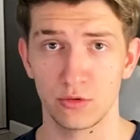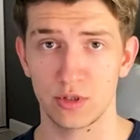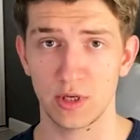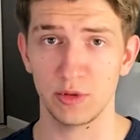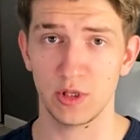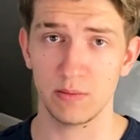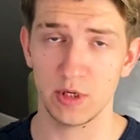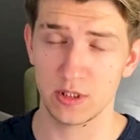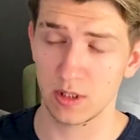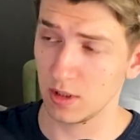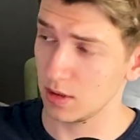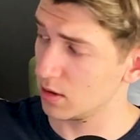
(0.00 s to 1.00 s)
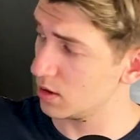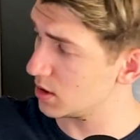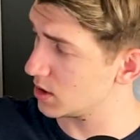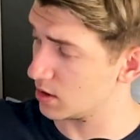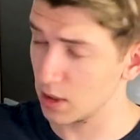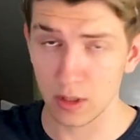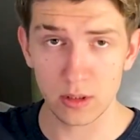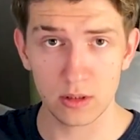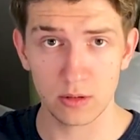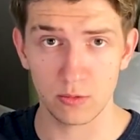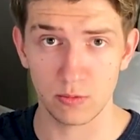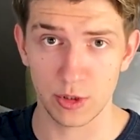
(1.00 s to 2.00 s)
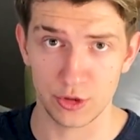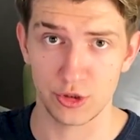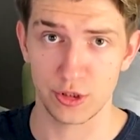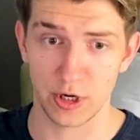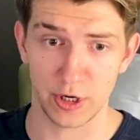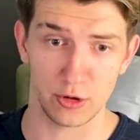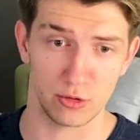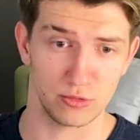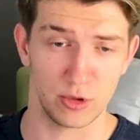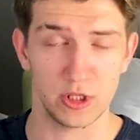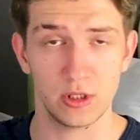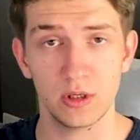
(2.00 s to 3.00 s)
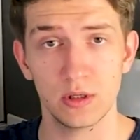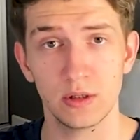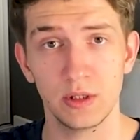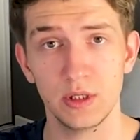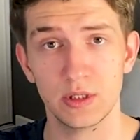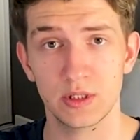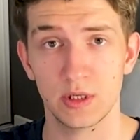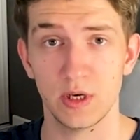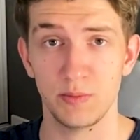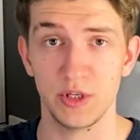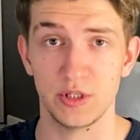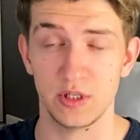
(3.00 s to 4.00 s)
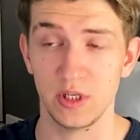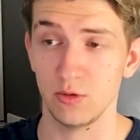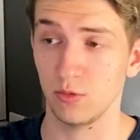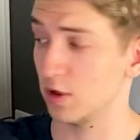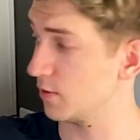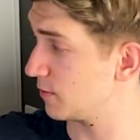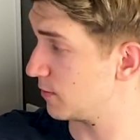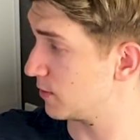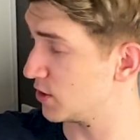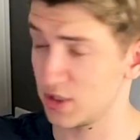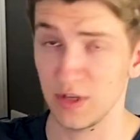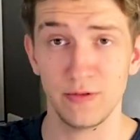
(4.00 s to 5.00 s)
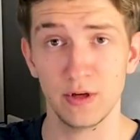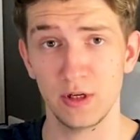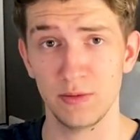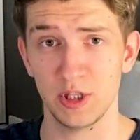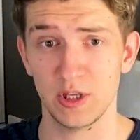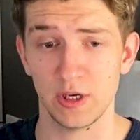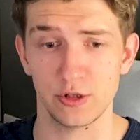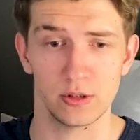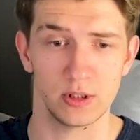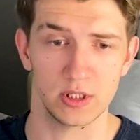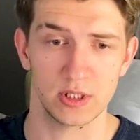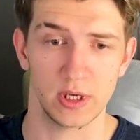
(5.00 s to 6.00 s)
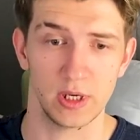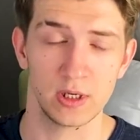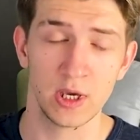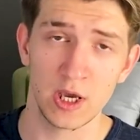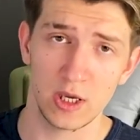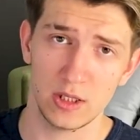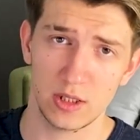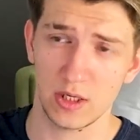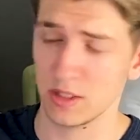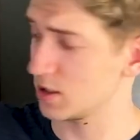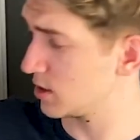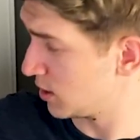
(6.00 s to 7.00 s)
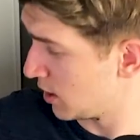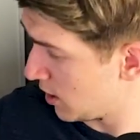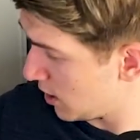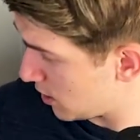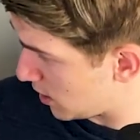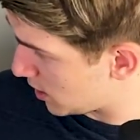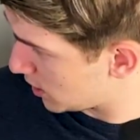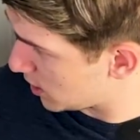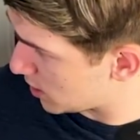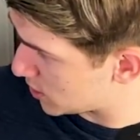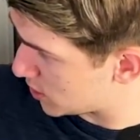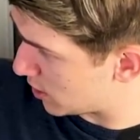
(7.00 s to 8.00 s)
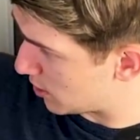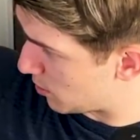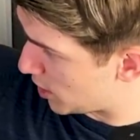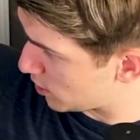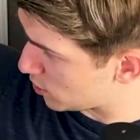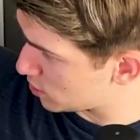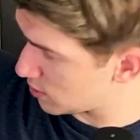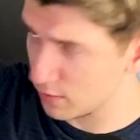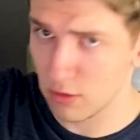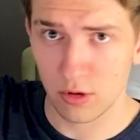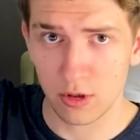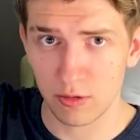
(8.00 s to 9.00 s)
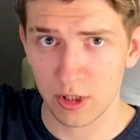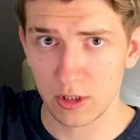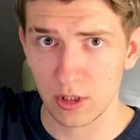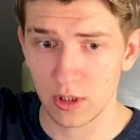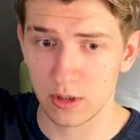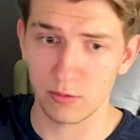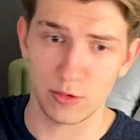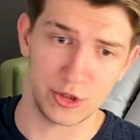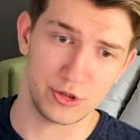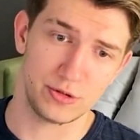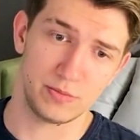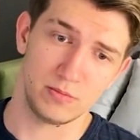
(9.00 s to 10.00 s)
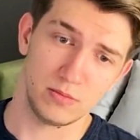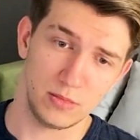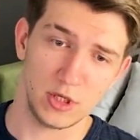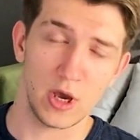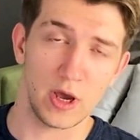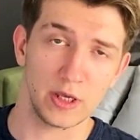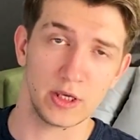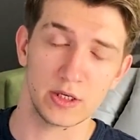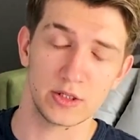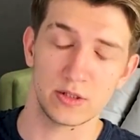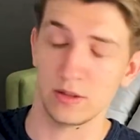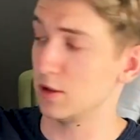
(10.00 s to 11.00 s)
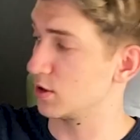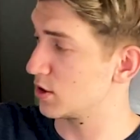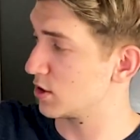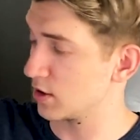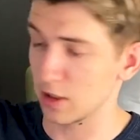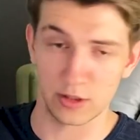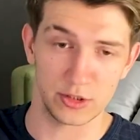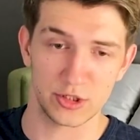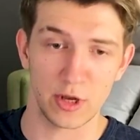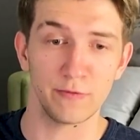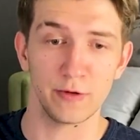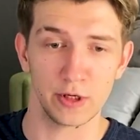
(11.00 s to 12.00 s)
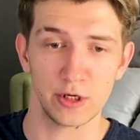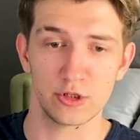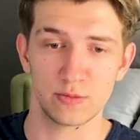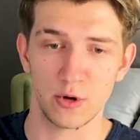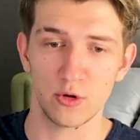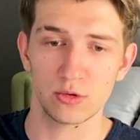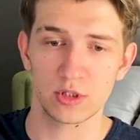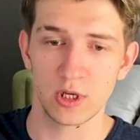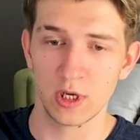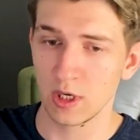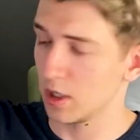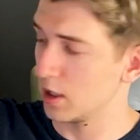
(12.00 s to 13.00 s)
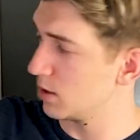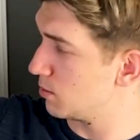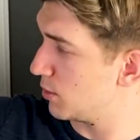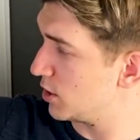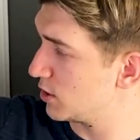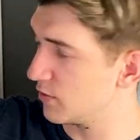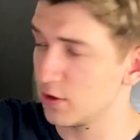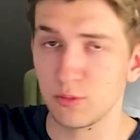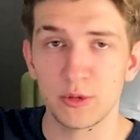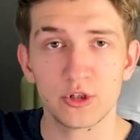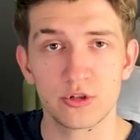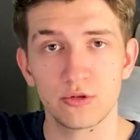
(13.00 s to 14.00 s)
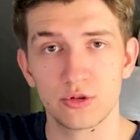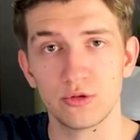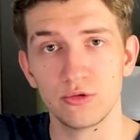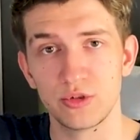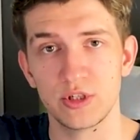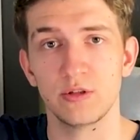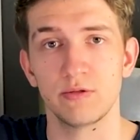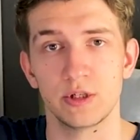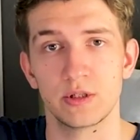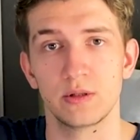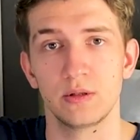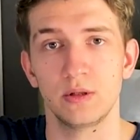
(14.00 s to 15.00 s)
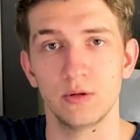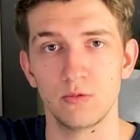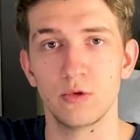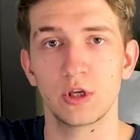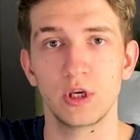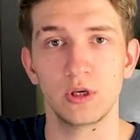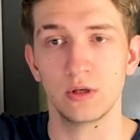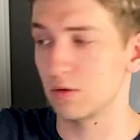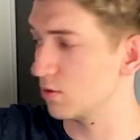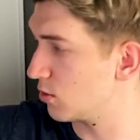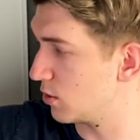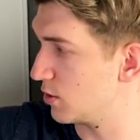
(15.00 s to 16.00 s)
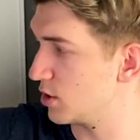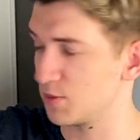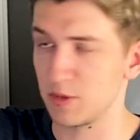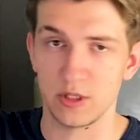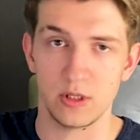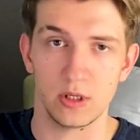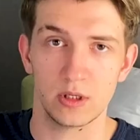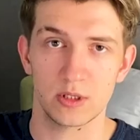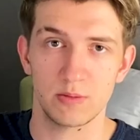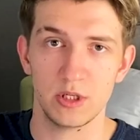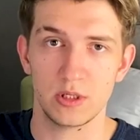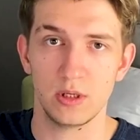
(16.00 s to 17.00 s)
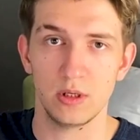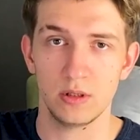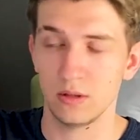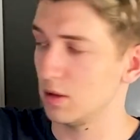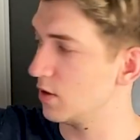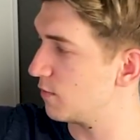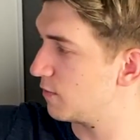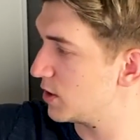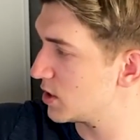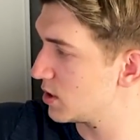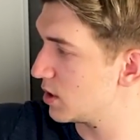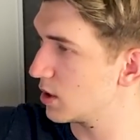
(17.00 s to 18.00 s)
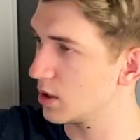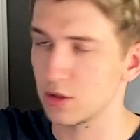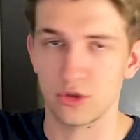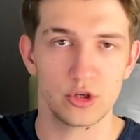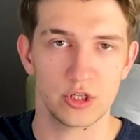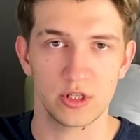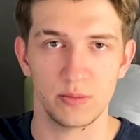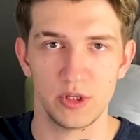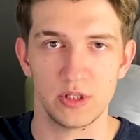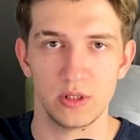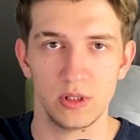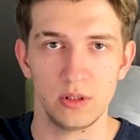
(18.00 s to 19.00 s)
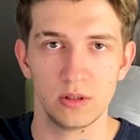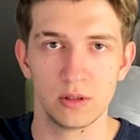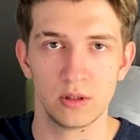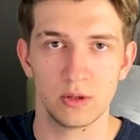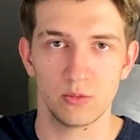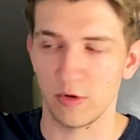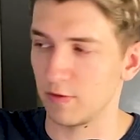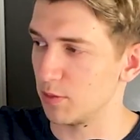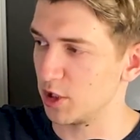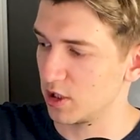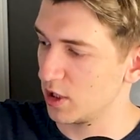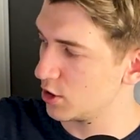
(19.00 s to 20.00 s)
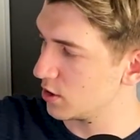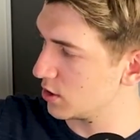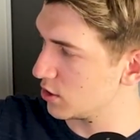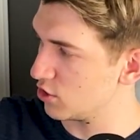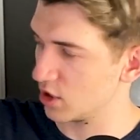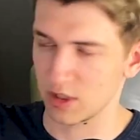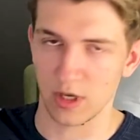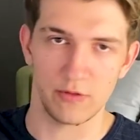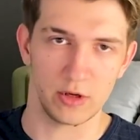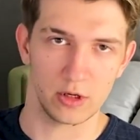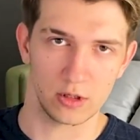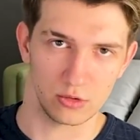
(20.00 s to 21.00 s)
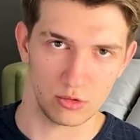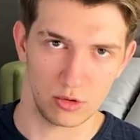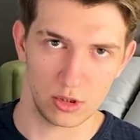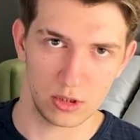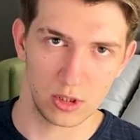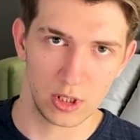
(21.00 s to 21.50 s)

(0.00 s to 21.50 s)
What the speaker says: sum it up, basically this thing, which I own right here, it's a PC with severe limitation, let's say. It has, I guess, a Microsoft logo right here, which, yeah, I guess it's something I suppose. But developers also lose interest in working on this PC, because basically if this thing is just a PC, with limitations, just having a controller,